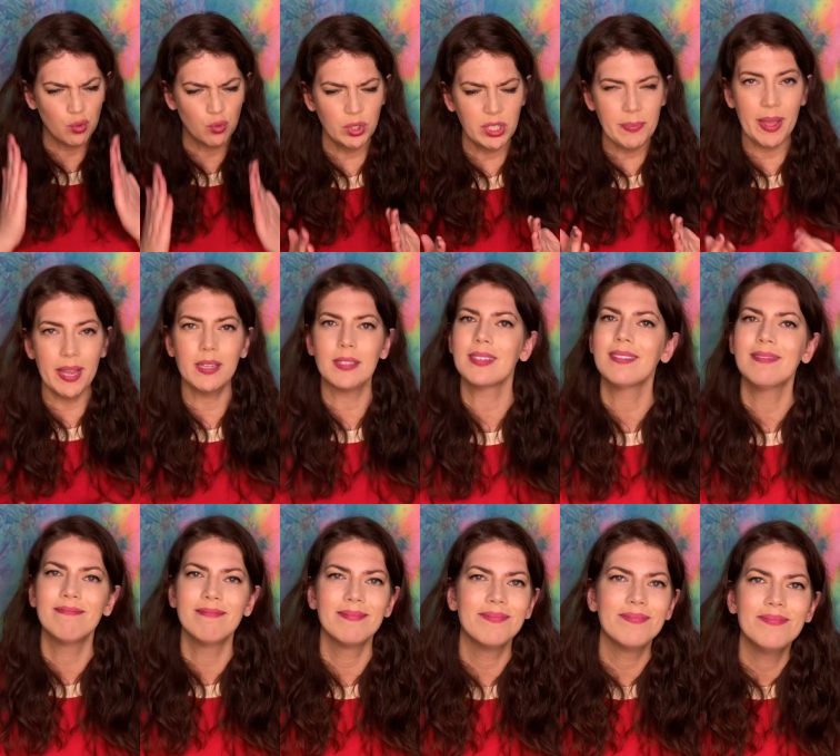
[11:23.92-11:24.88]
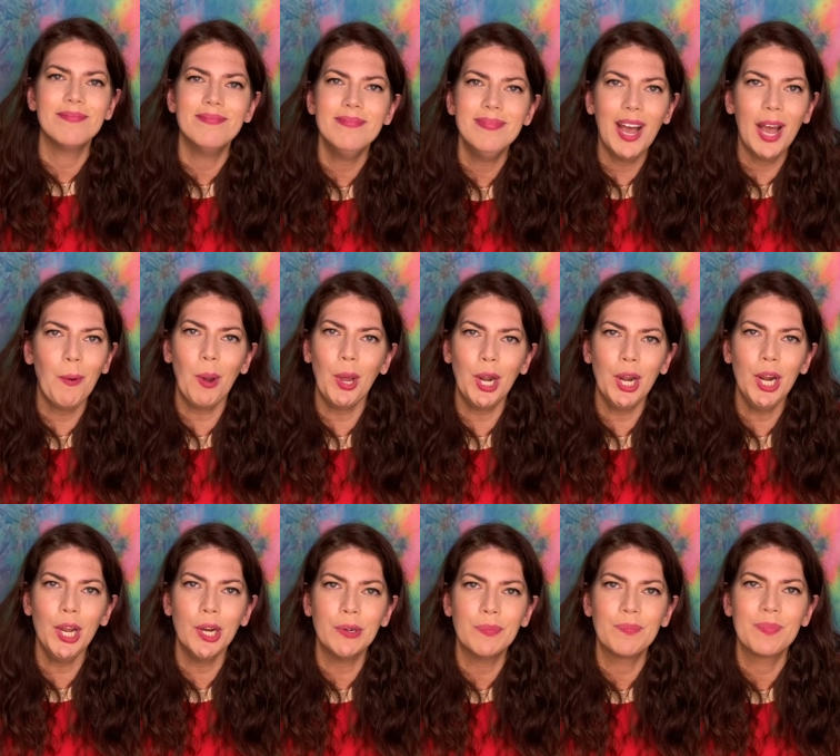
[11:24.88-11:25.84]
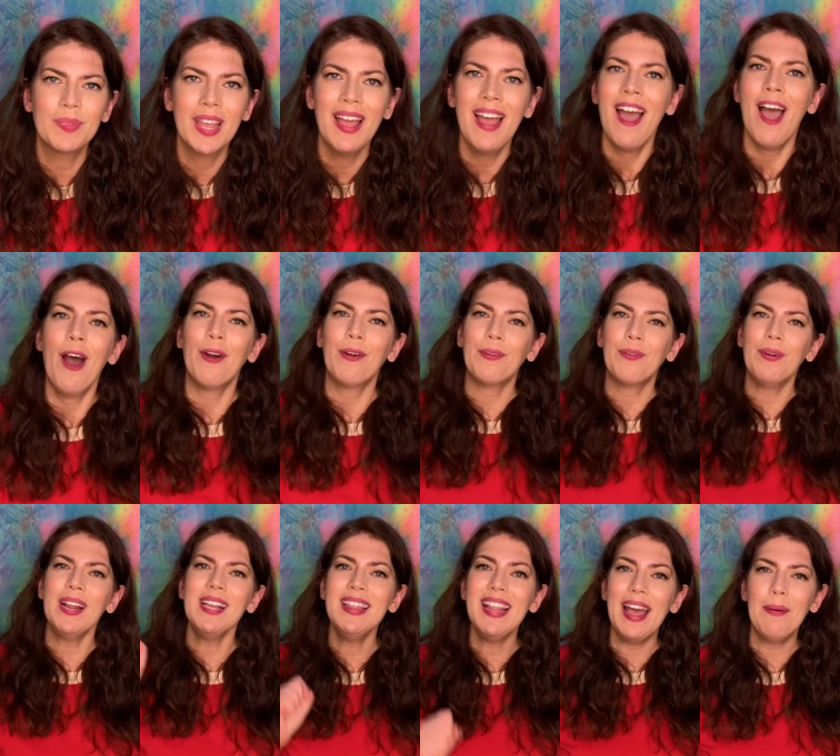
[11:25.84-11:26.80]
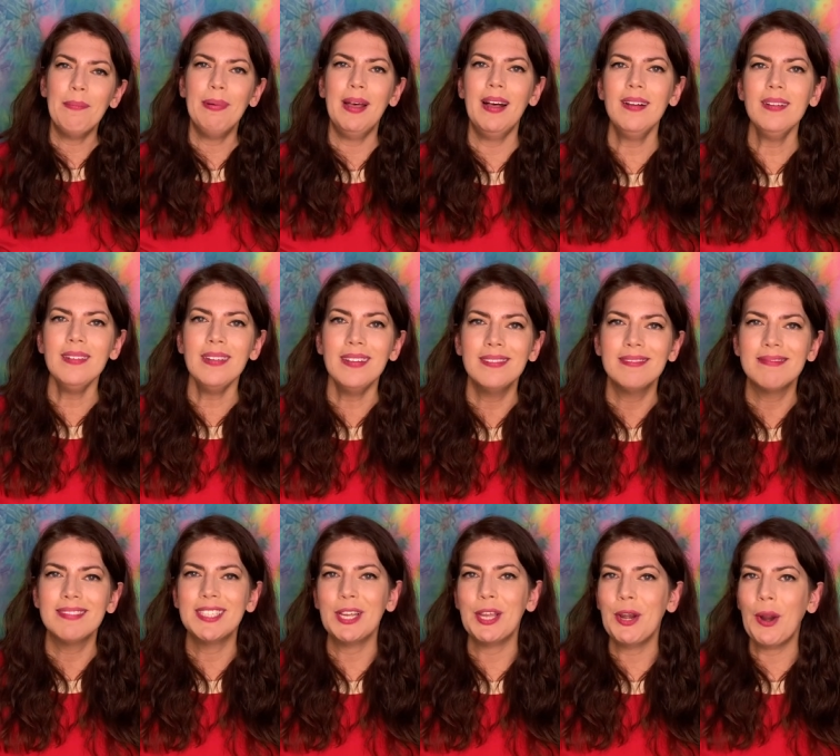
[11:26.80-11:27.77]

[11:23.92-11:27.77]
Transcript: remakes. I want to know. Ring that bell so you